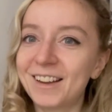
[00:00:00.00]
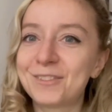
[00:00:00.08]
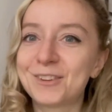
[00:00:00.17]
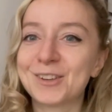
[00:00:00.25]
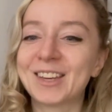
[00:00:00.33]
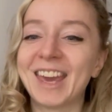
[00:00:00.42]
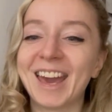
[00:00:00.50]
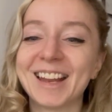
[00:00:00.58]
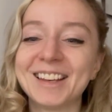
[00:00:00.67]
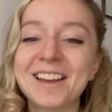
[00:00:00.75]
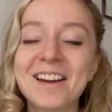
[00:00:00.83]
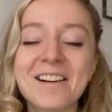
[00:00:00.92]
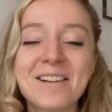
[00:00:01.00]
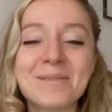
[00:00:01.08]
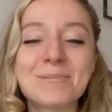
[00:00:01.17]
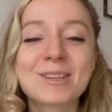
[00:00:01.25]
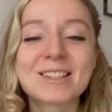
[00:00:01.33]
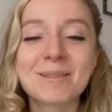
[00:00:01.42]
if you can,
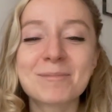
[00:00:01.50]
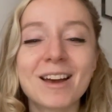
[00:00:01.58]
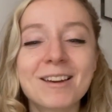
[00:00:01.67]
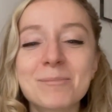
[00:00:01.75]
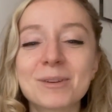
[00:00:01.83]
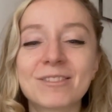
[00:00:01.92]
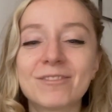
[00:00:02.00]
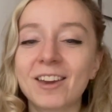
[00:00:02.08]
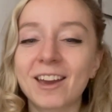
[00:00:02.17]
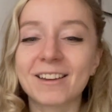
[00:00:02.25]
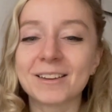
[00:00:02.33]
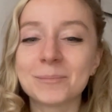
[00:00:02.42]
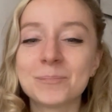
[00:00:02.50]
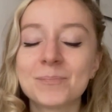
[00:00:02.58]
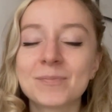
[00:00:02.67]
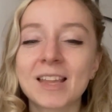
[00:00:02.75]
because I'm not a big fan.